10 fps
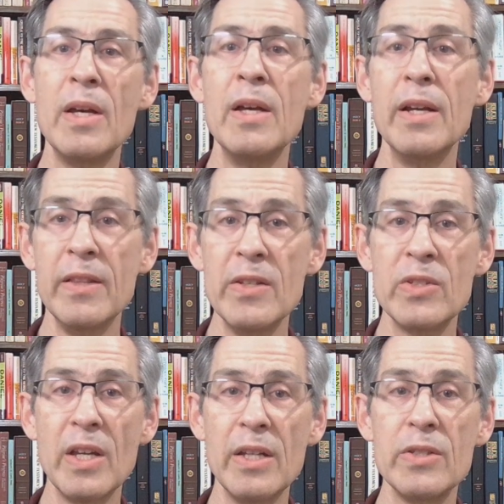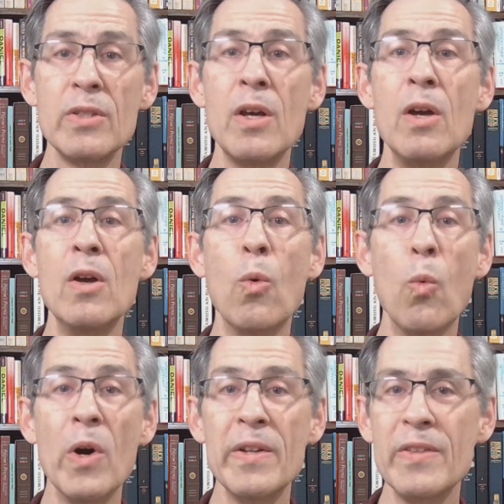In this case,
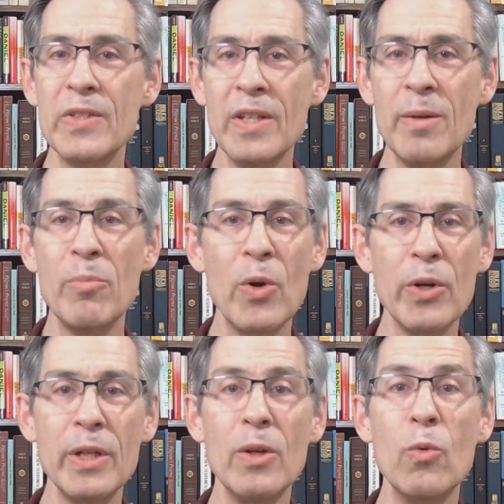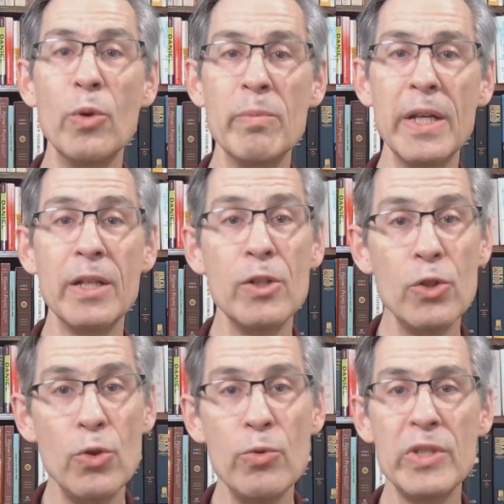one and the same party would make
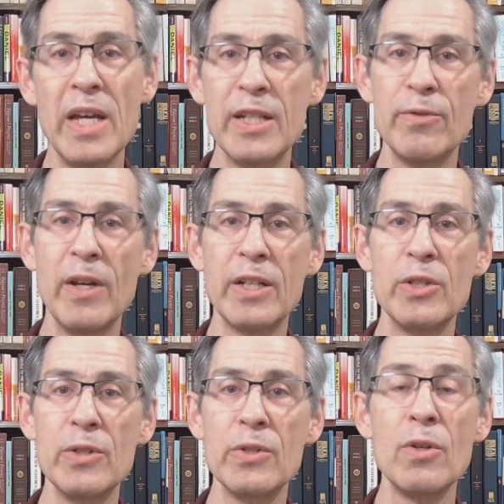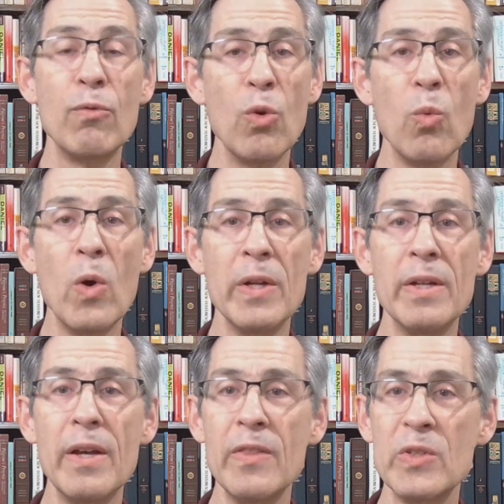two satisfactions for one
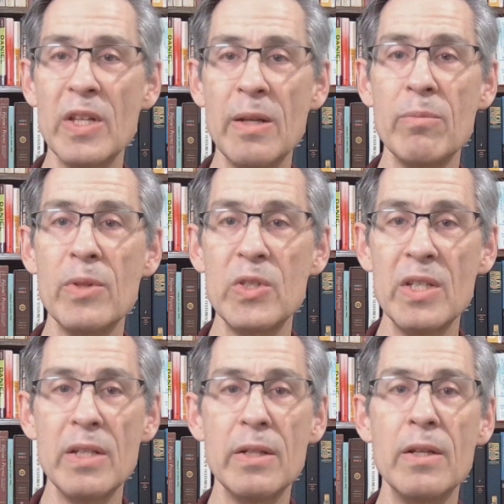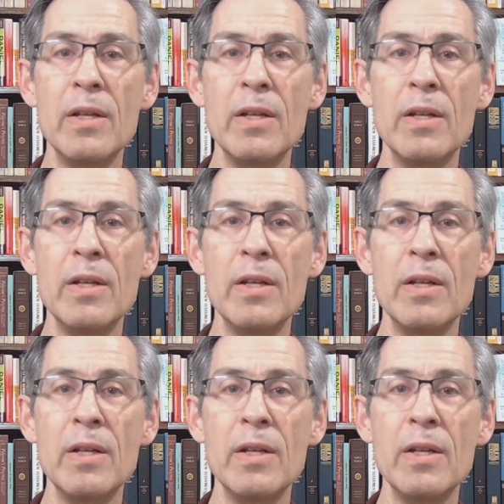and the same sin,